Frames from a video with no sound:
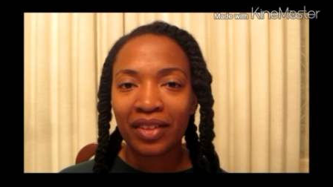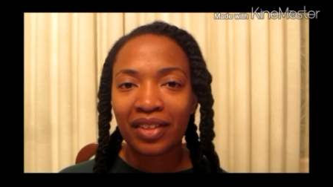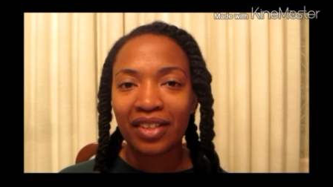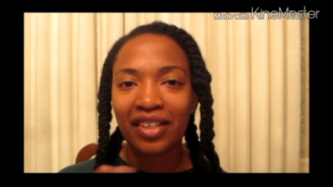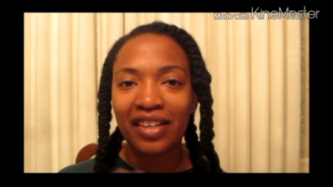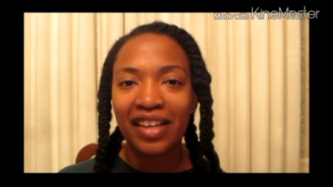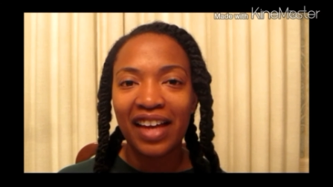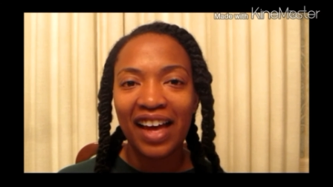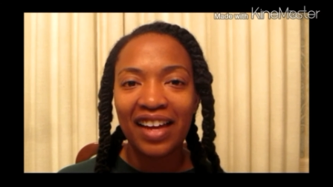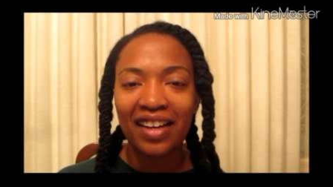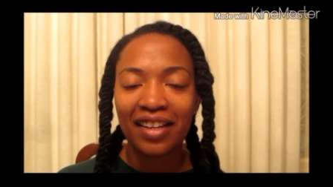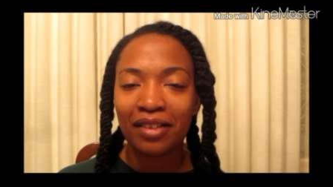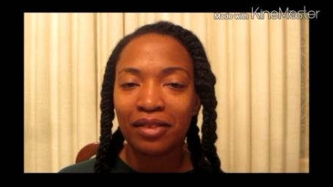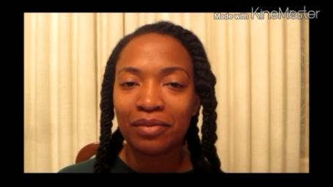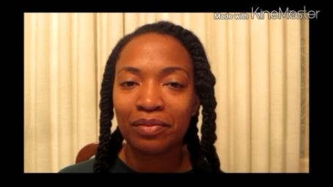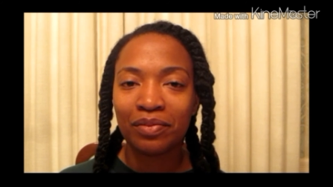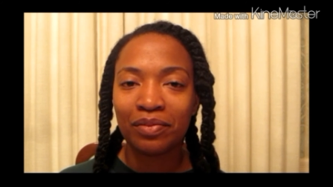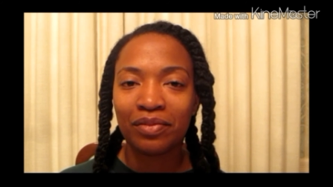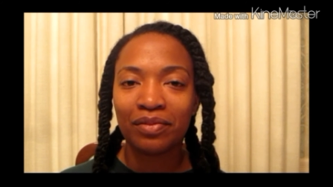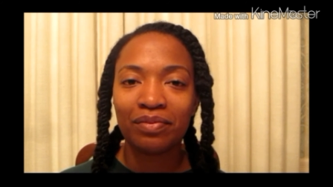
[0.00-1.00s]
You
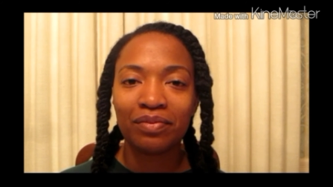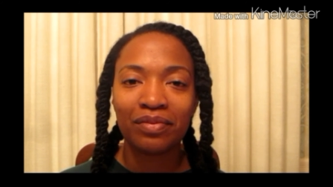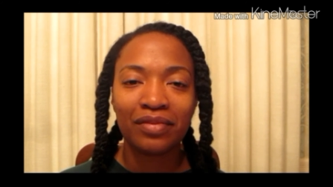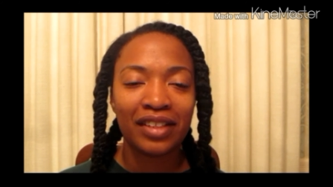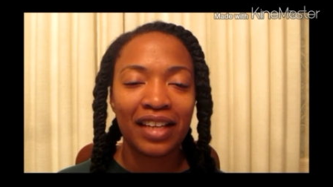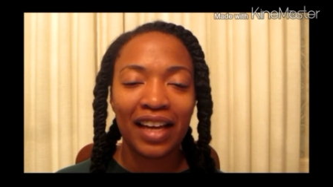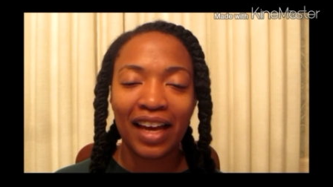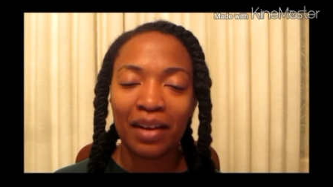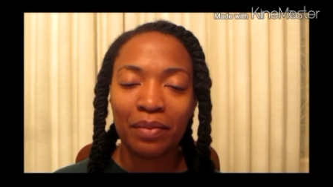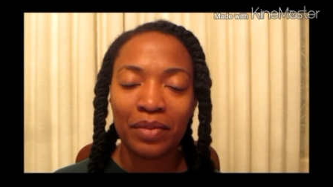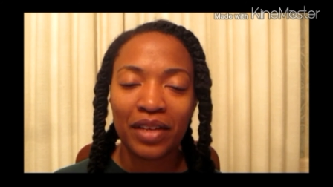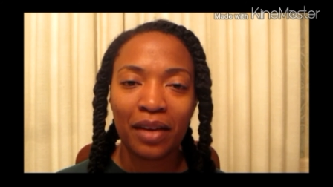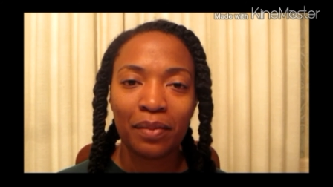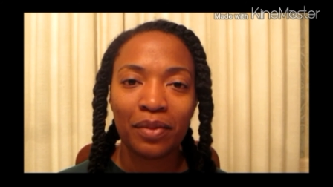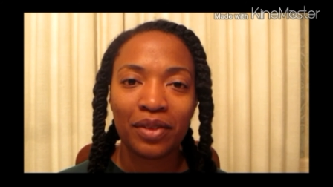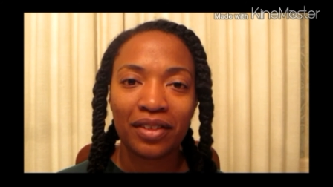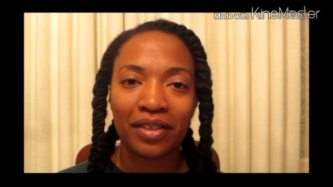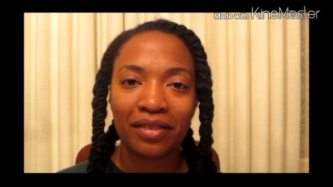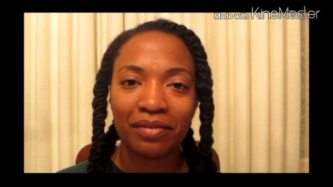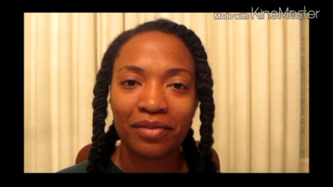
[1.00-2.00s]
gotta You got to be
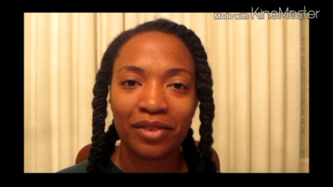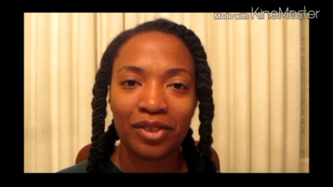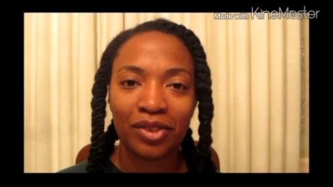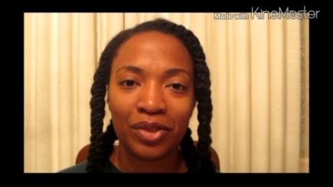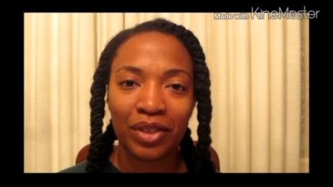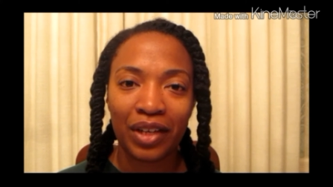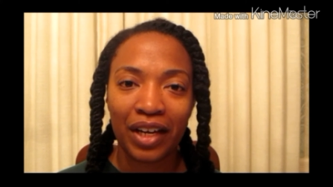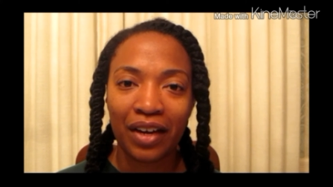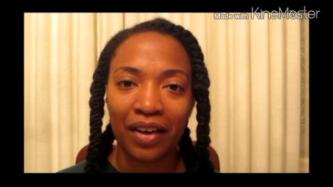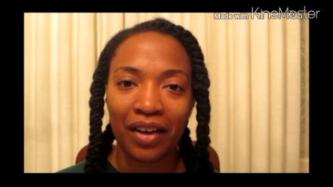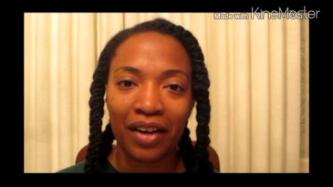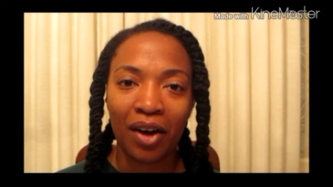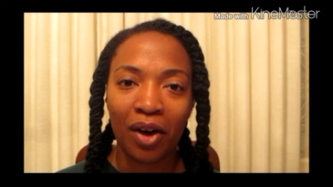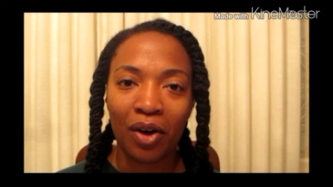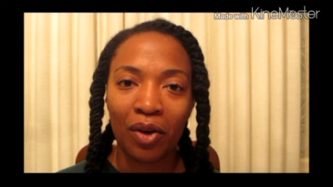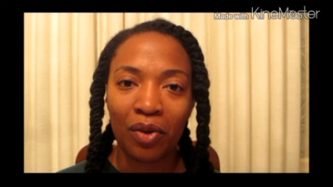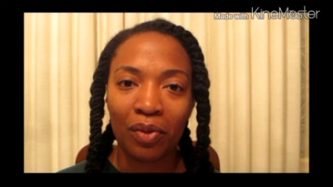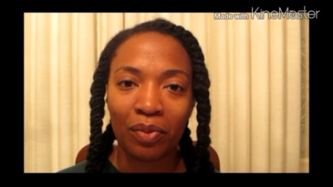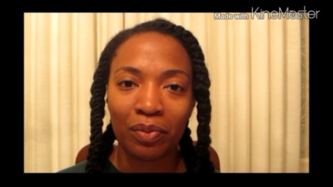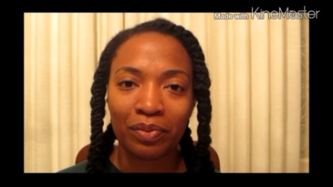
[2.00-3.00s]
able to do your hair at
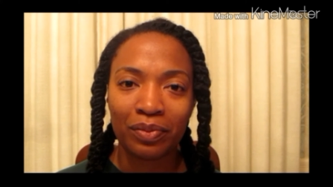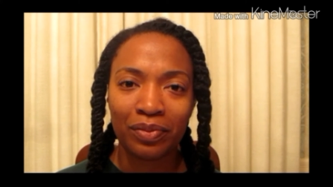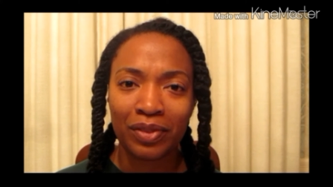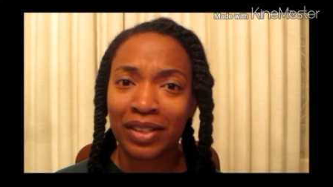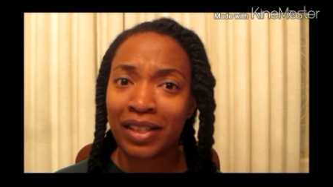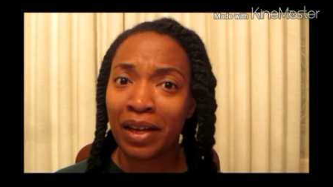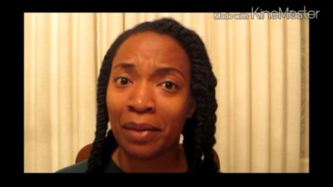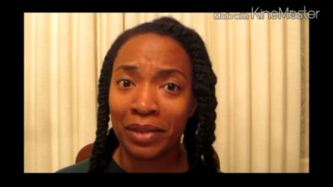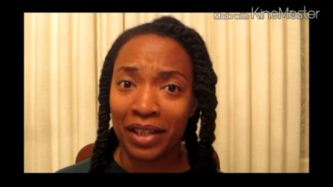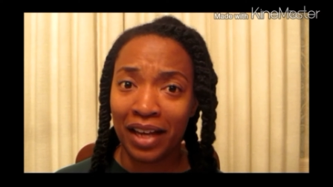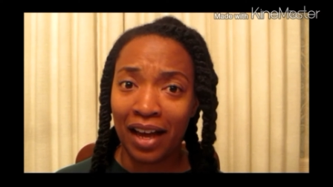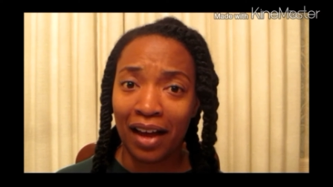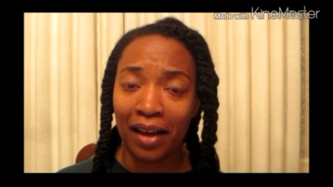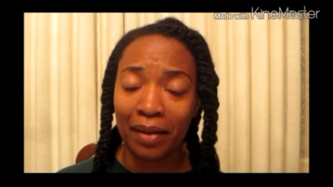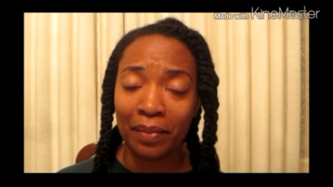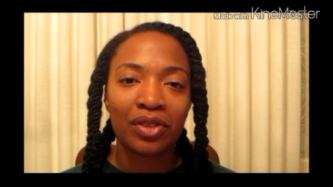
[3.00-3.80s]
home sometime.